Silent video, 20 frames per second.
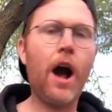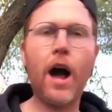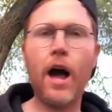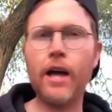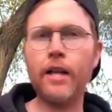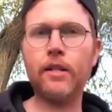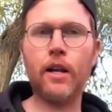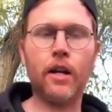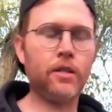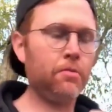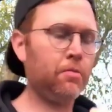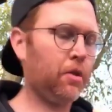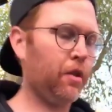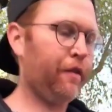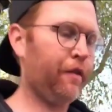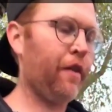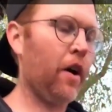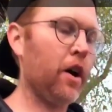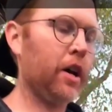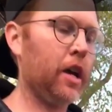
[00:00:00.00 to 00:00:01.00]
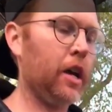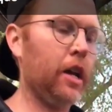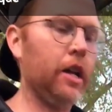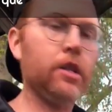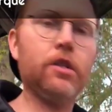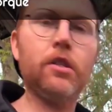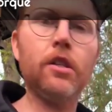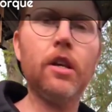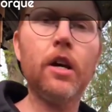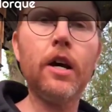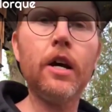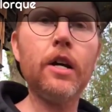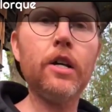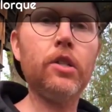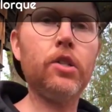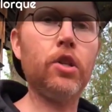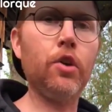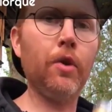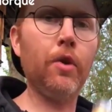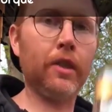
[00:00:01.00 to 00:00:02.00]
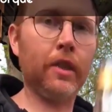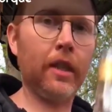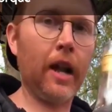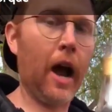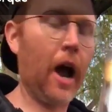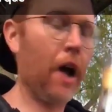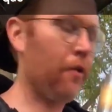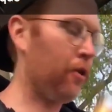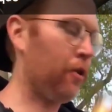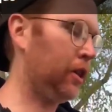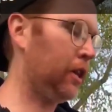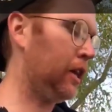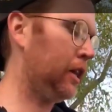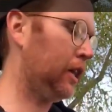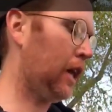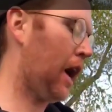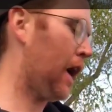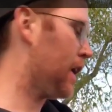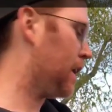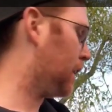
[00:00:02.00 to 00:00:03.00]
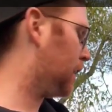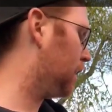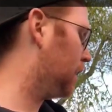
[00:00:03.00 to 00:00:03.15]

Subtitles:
It's got some good funkiness to it that I really like.